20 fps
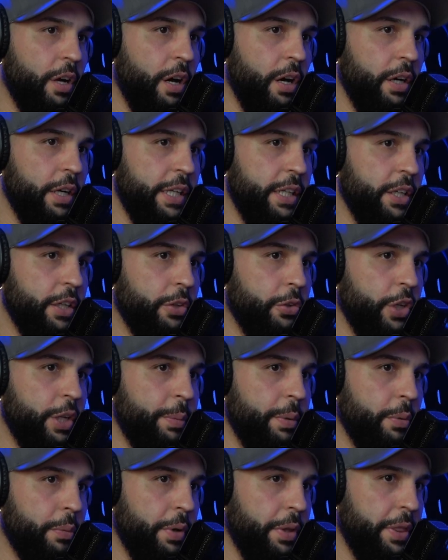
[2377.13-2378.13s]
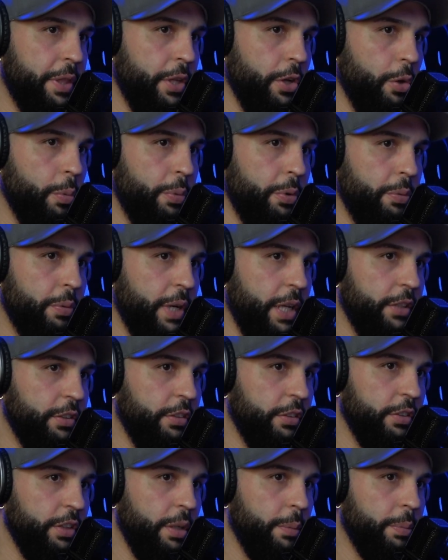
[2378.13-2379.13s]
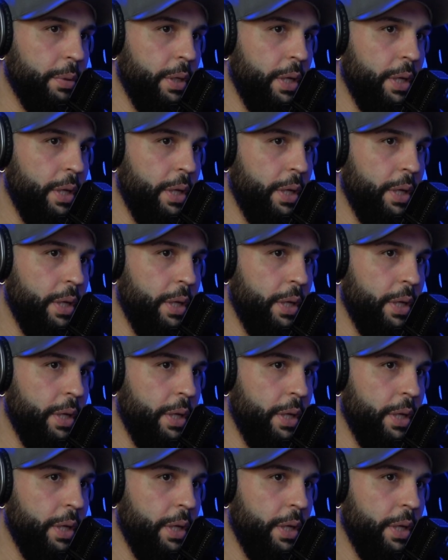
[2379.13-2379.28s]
are in agreement with the open relationship.